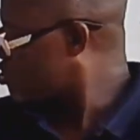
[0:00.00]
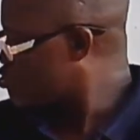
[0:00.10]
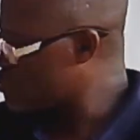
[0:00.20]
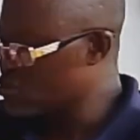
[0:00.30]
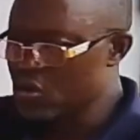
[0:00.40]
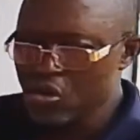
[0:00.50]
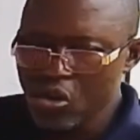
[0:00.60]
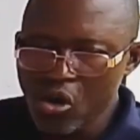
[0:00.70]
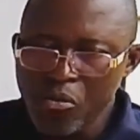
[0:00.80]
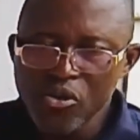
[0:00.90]
to
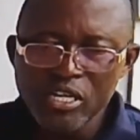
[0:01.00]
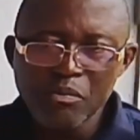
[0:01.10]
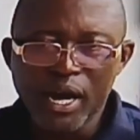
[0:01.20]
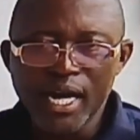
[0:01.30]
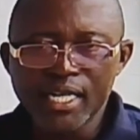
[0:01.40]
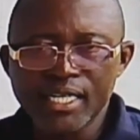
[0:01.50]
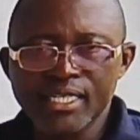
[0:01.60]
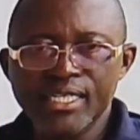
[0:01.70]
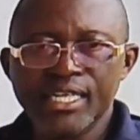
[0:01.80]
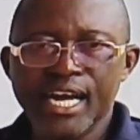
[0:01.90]
open the back
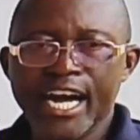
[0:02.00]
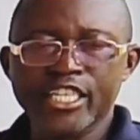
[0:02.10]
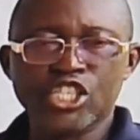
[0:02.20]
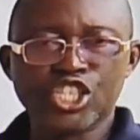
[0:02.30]
and